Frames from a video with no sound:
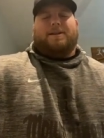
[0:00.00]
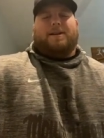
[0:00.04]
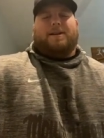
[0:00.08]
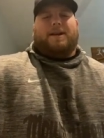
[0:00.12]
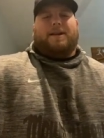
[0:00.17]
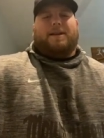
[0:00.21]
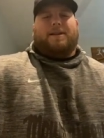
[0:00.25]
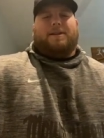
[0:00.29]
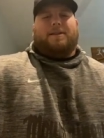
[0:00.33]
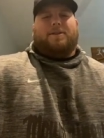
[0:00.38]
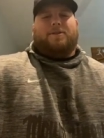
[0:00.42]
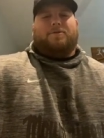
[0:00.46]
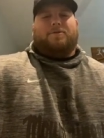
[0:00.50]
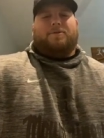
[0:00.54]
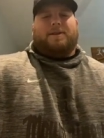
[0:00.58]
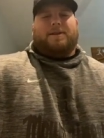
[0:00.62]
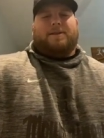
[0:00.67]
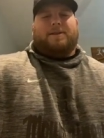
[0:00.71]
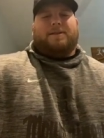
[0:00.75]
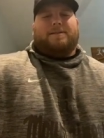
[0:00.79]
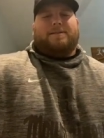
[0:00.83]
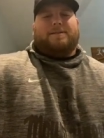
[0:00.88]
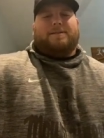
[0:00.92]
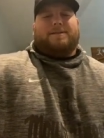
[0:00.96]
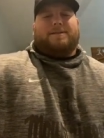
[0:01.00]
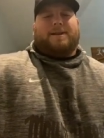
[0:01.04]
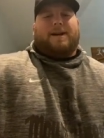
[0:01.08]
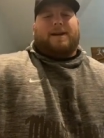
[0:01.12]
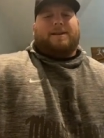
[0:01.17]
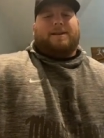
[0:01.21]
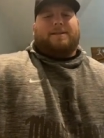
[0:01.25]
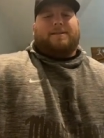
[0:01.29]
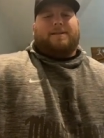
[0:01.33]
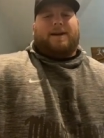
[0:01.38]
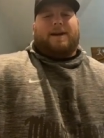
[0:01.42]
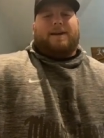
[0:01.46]
and you can
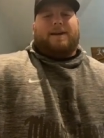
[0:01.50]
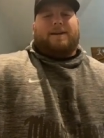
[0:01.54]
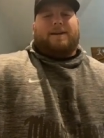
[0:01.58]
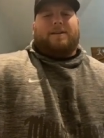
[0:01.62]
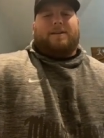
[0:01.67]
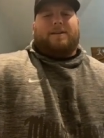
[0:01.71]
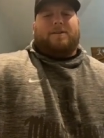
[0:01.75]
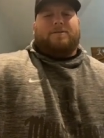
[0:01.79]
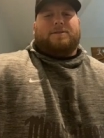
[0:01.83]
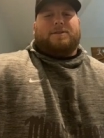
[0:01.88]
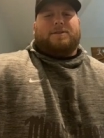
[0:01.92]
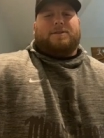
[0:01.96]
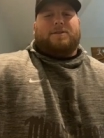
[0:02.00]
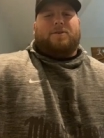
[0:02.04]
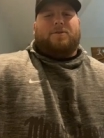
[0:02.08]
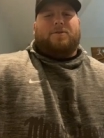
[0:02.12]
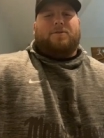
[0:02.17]
kind of diagnose